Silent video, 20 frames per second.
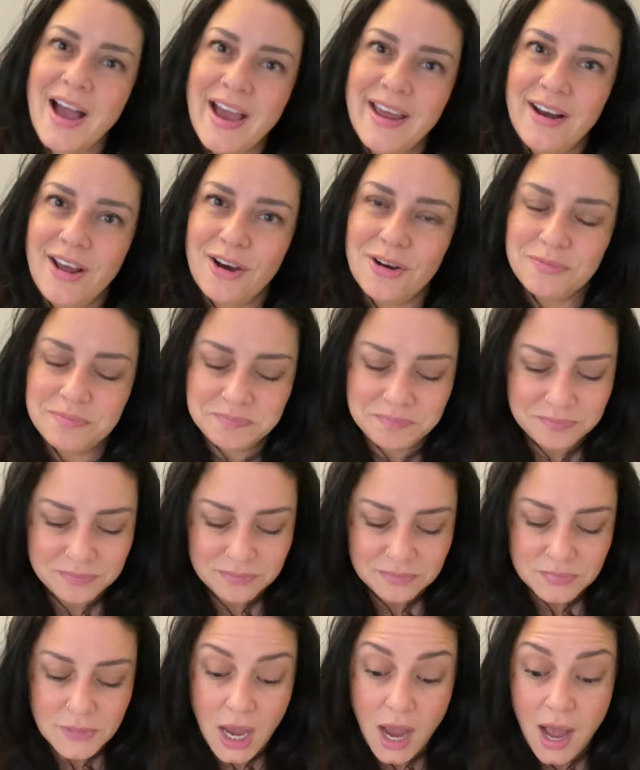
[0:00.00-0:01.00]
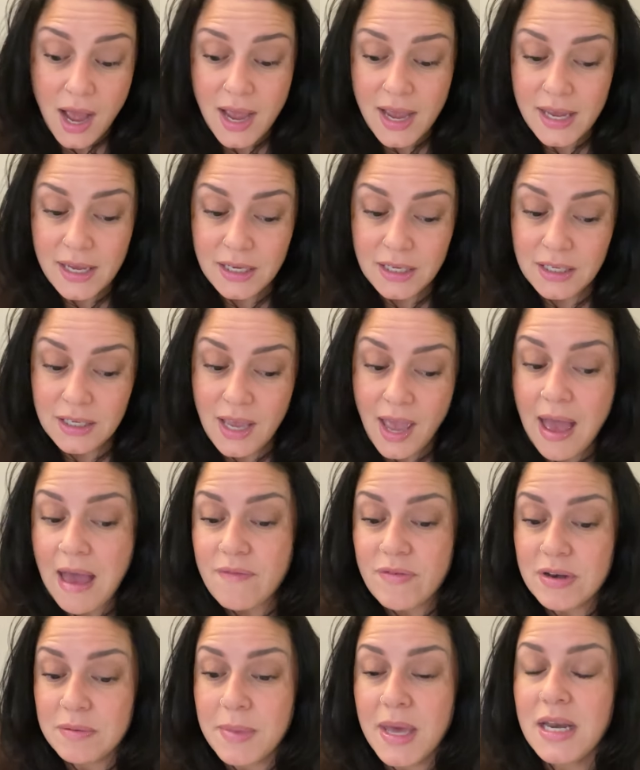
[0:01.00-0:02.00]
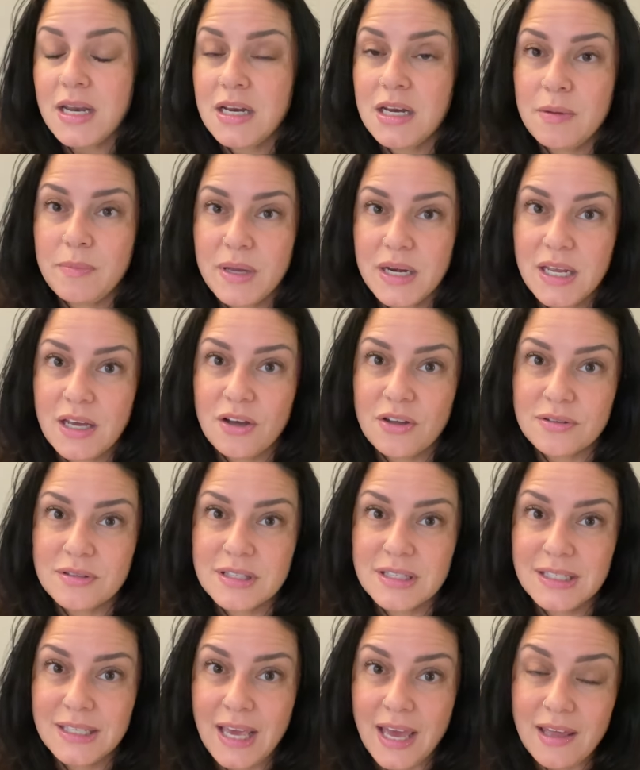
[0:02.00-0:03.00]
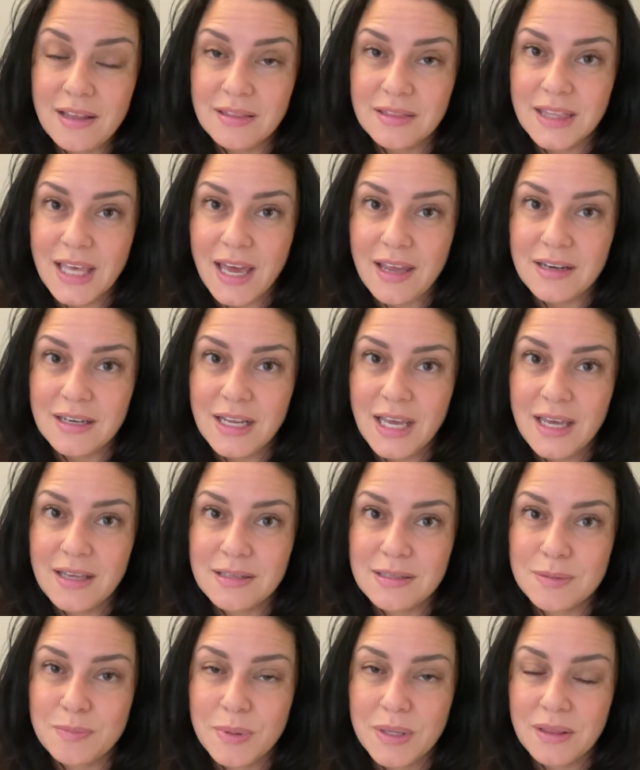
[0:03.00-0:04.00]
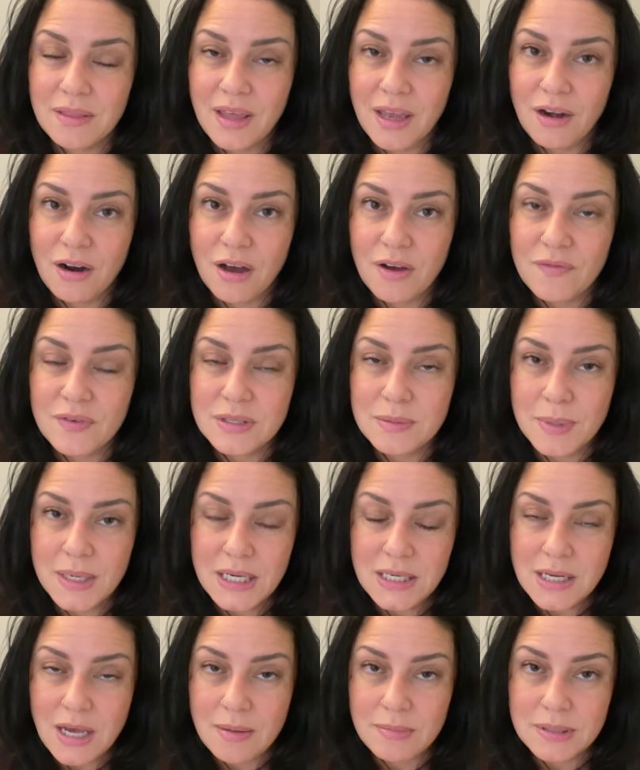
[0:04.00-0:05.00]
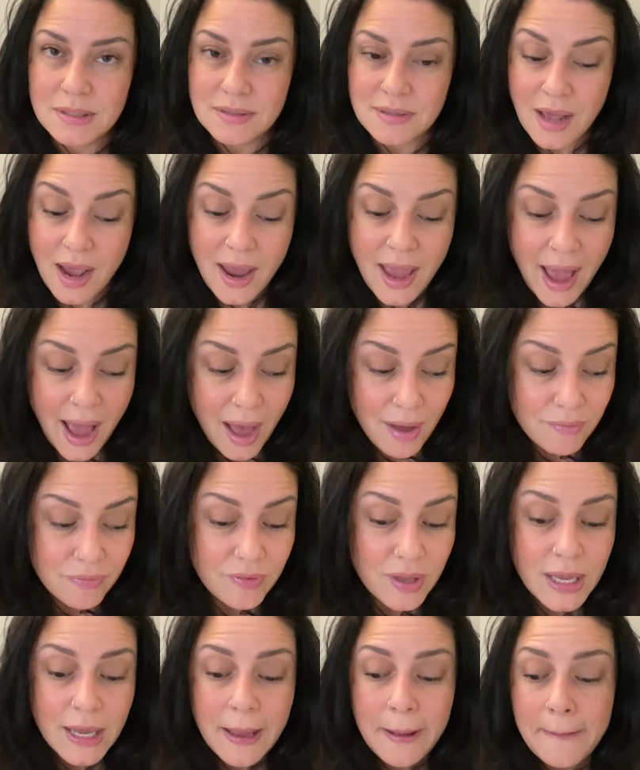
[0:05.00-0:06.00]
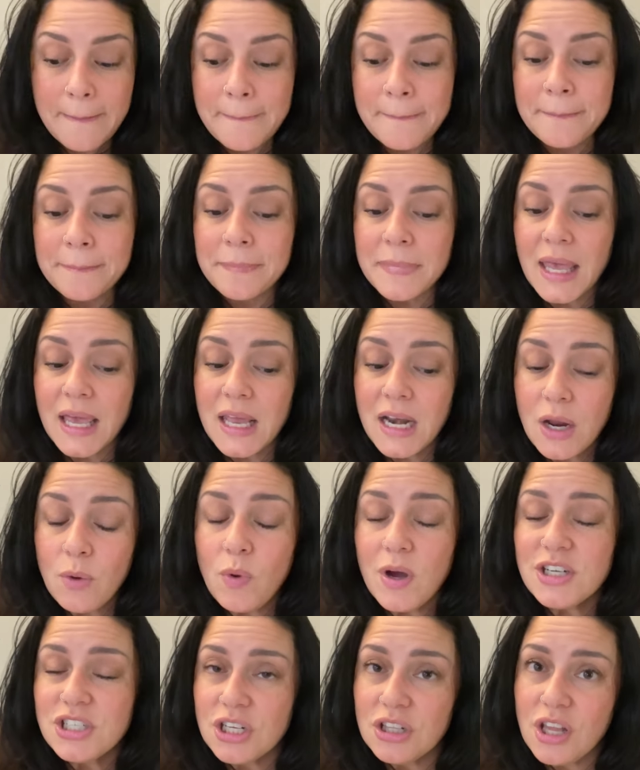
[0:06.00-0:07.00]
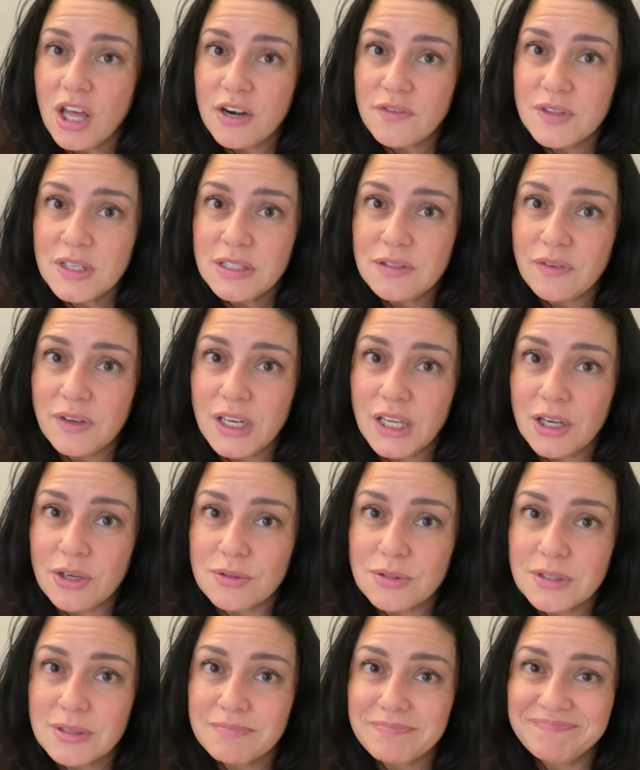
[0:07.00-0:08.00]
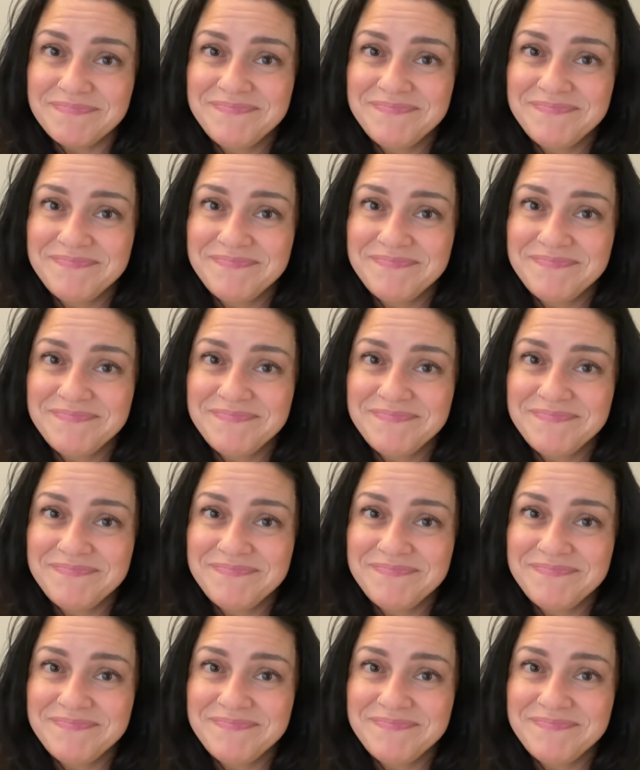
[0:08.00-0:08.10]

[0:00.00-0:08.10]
I know. I haven't met anybody else yet that has been laid off as many times as I have, and I watch a lot of these videos.